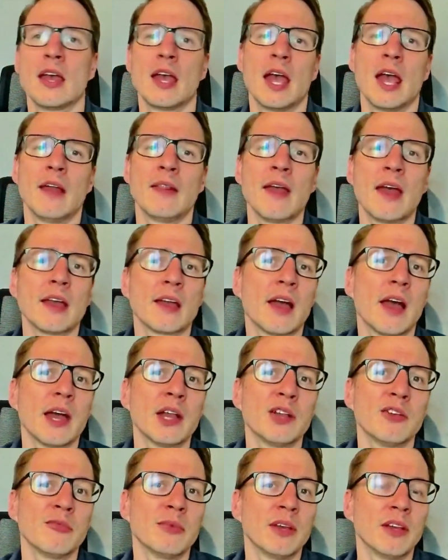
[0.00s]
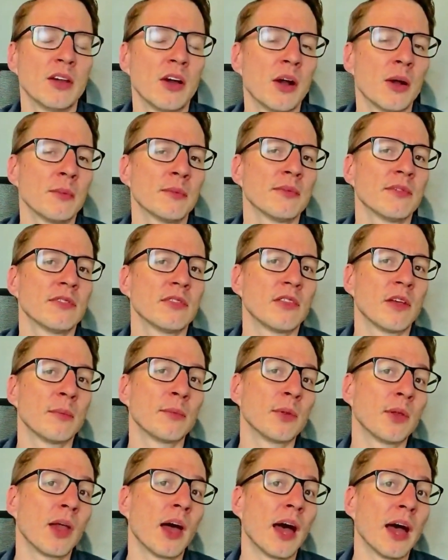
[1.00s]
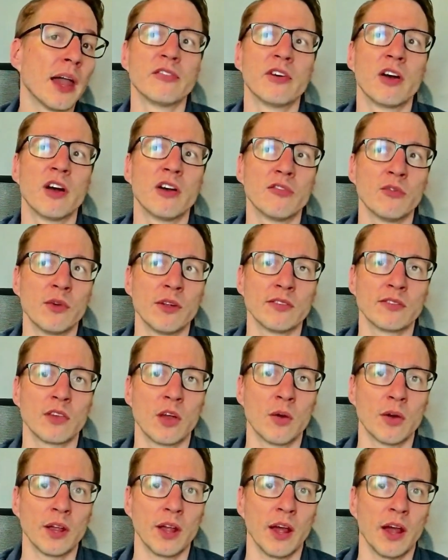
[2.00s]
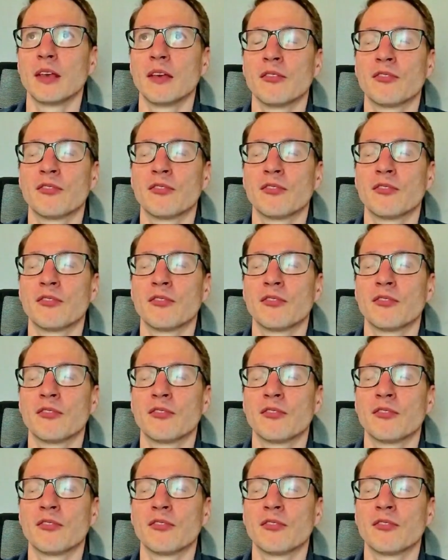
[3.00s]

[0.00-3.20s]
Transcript: and that kind of becomes the plot of what's going on.